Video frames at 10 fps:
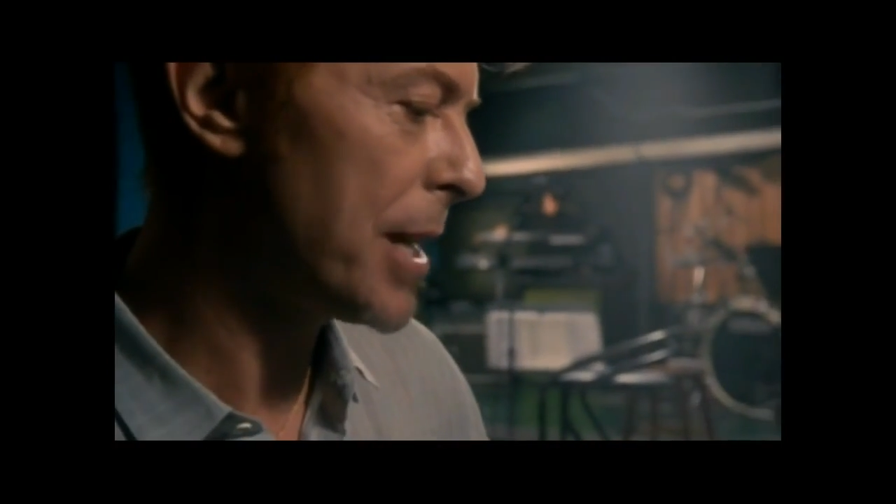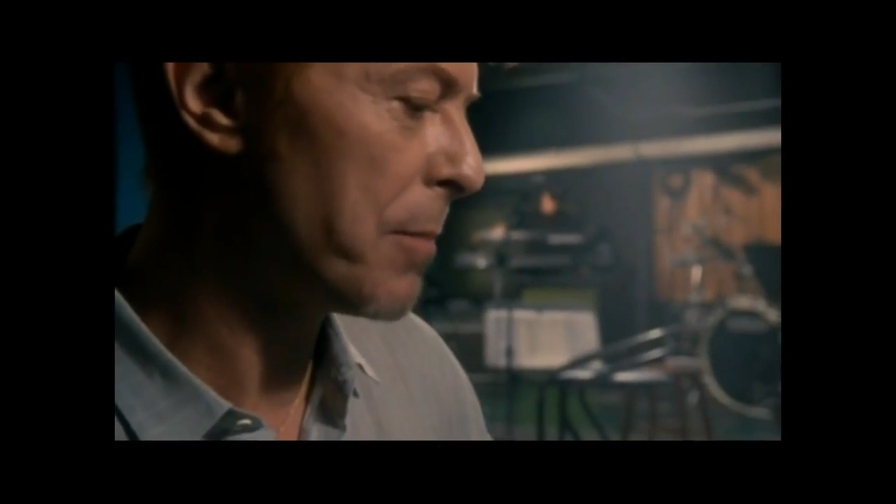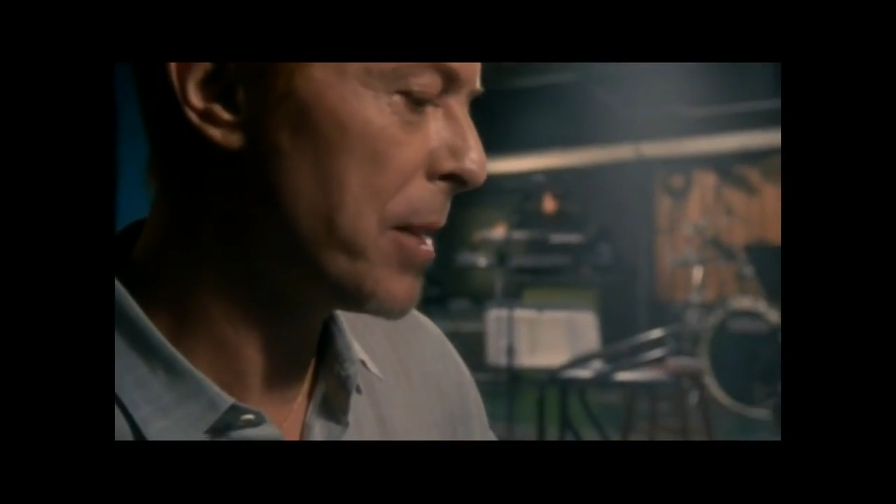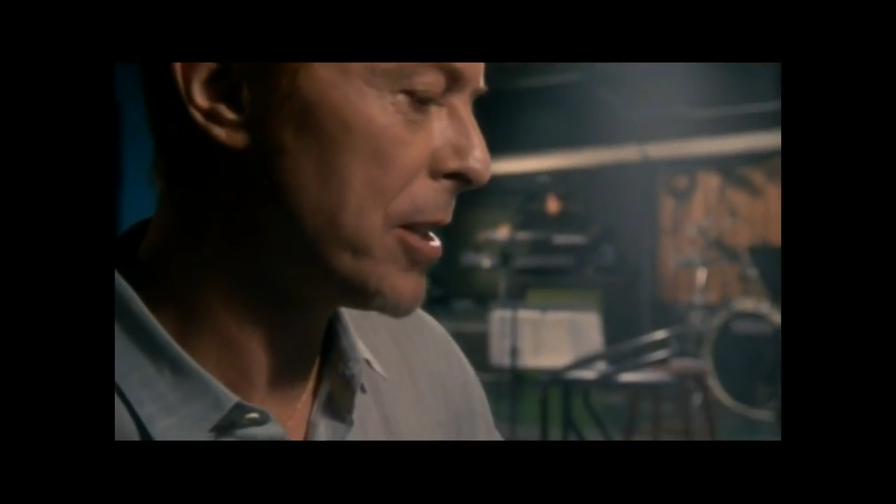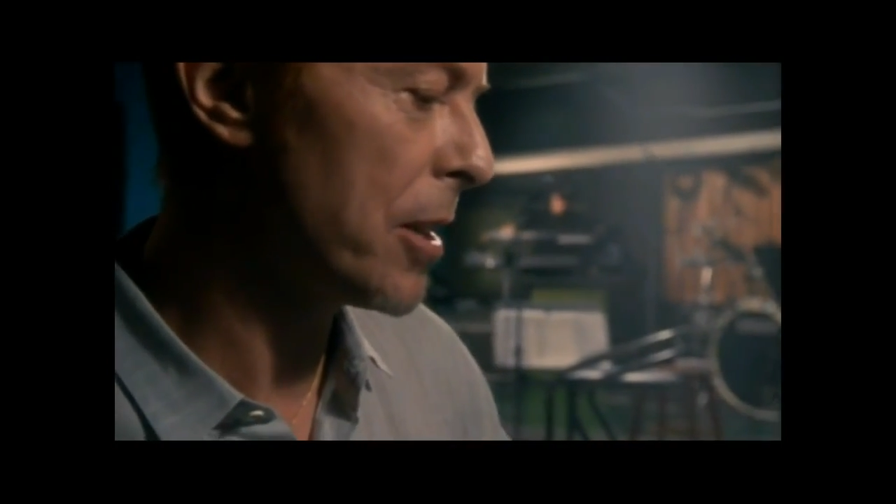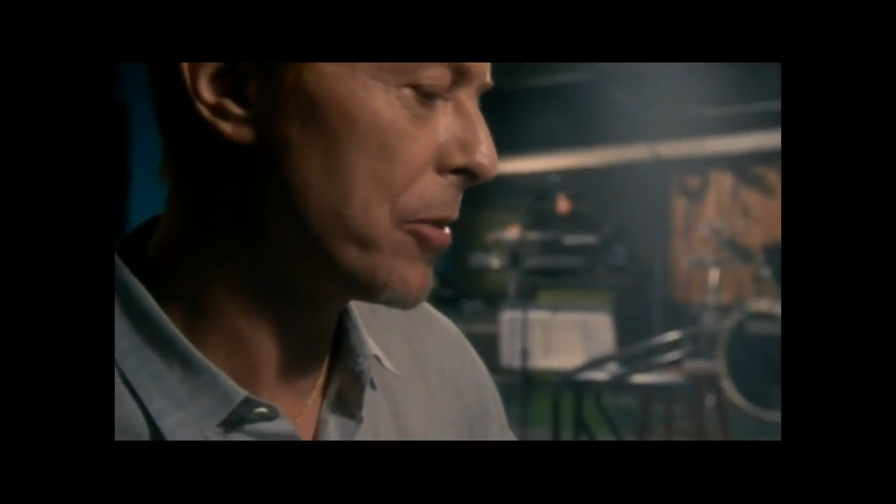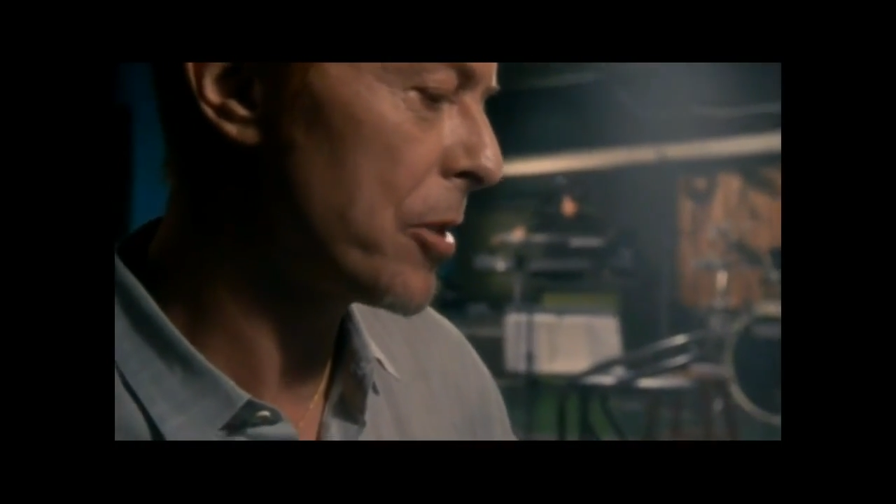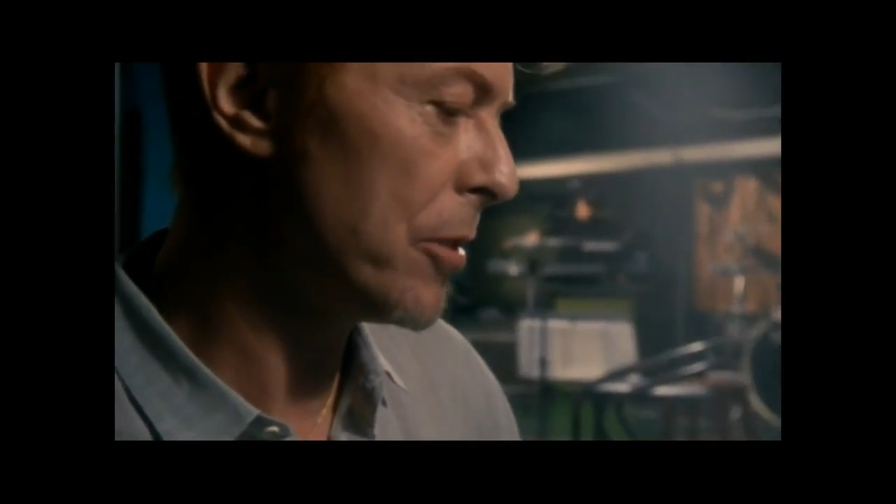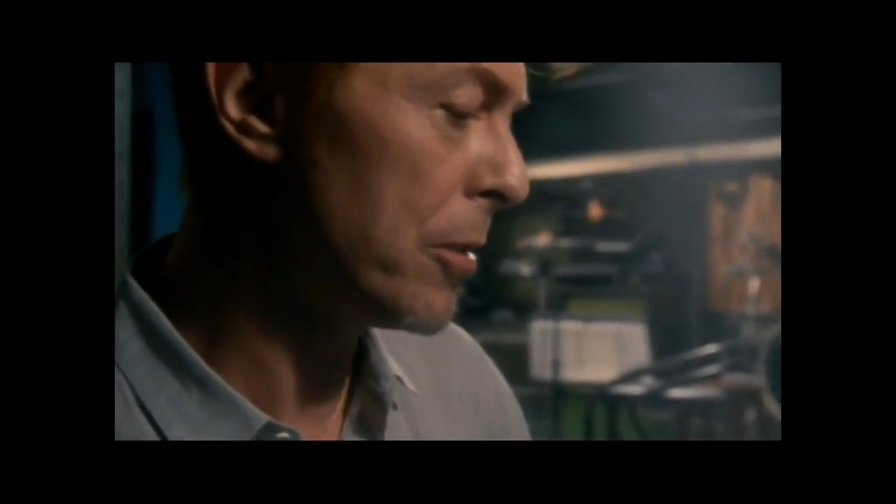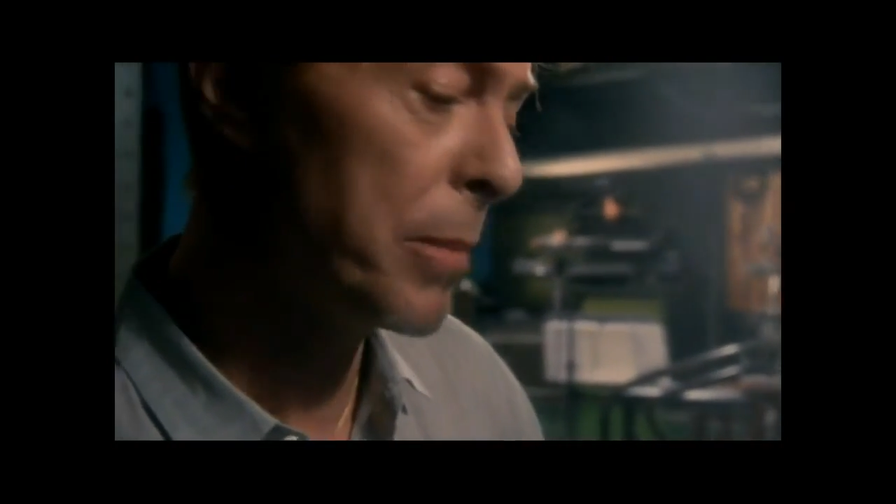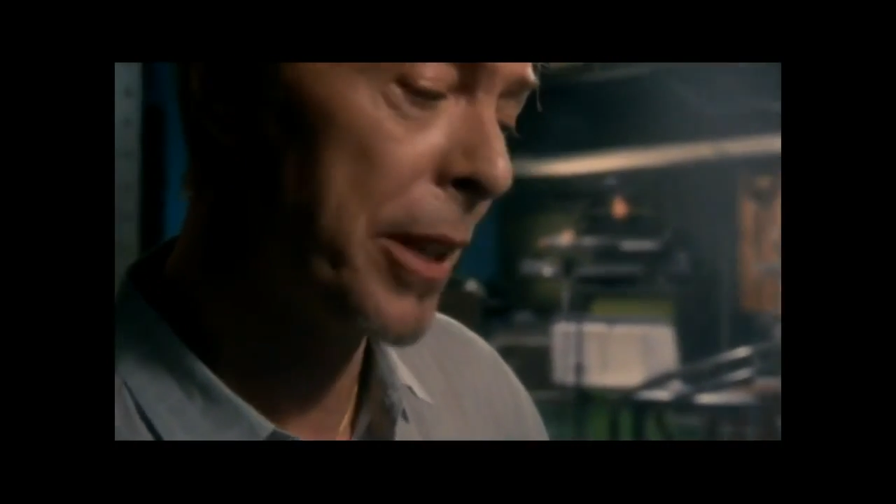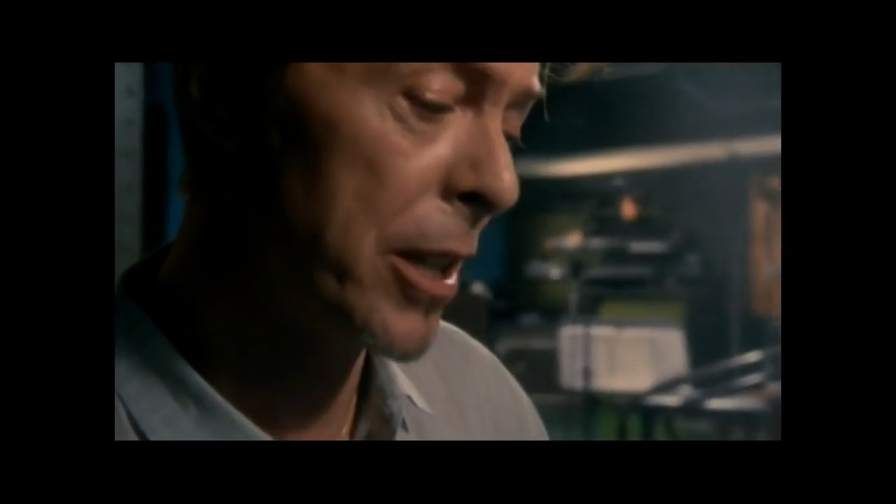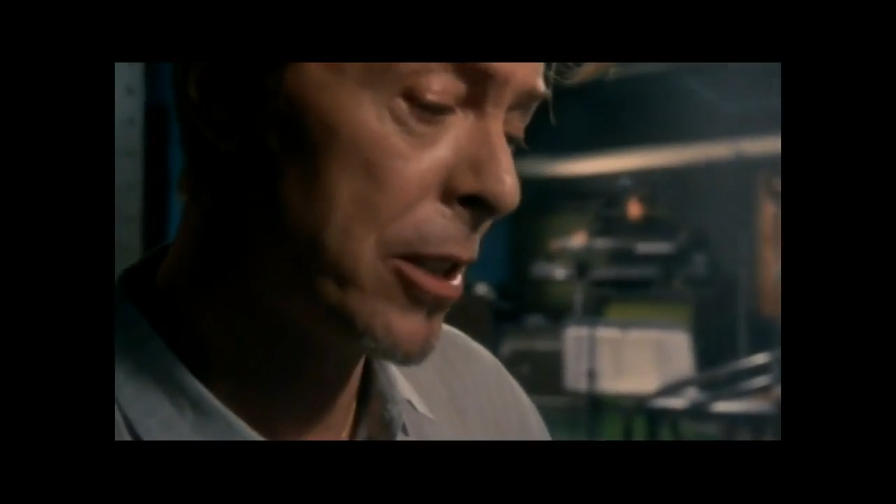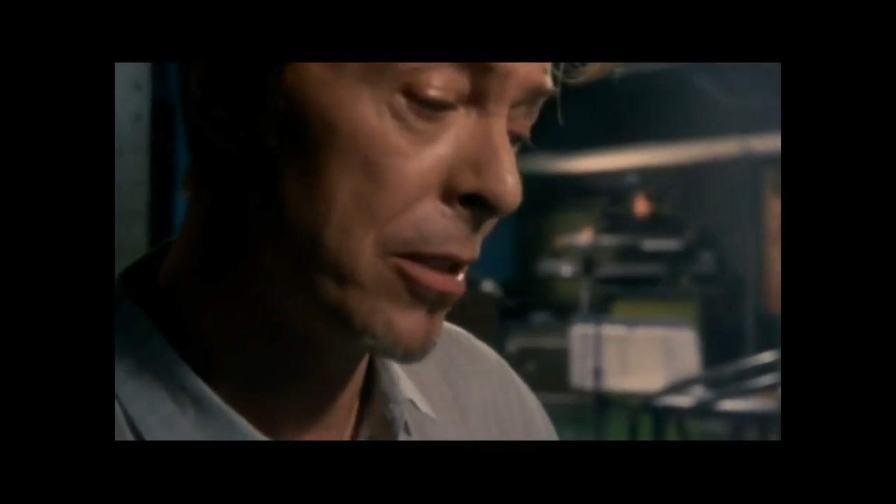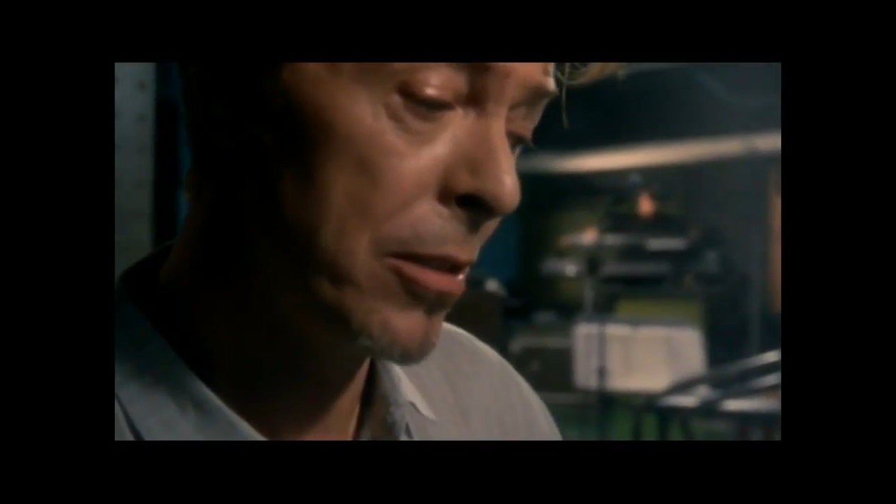Dead men don't talk,
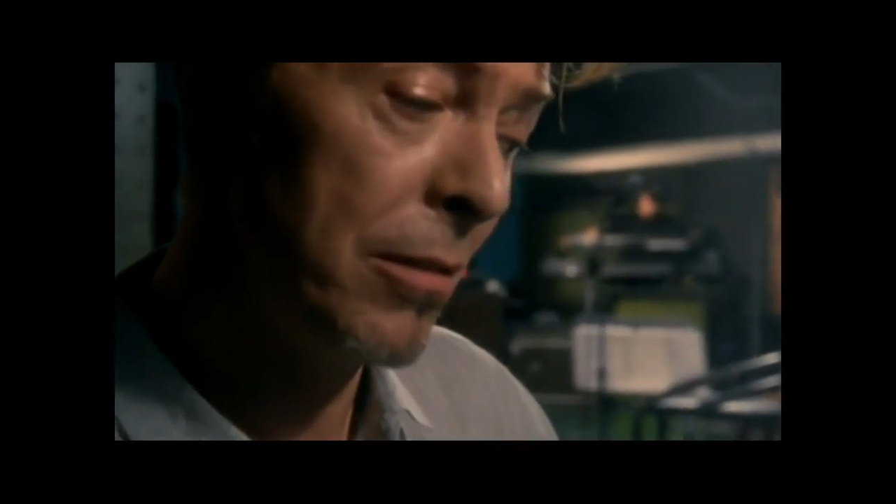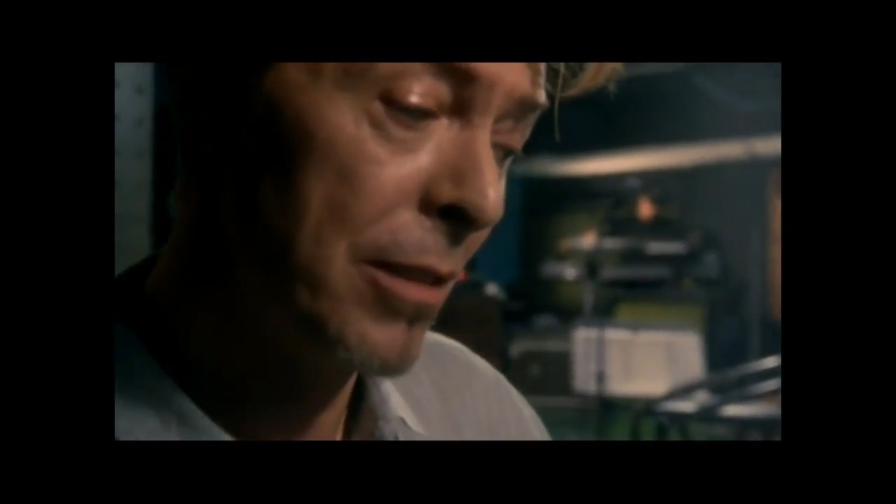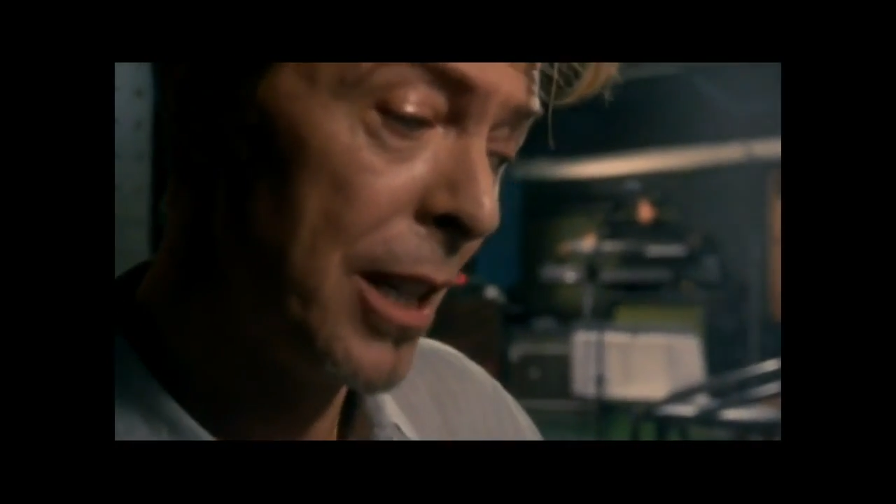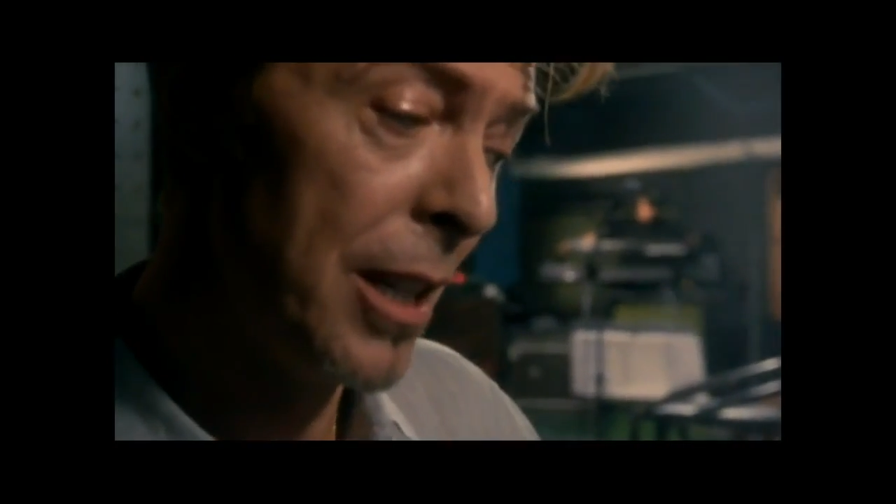but they do.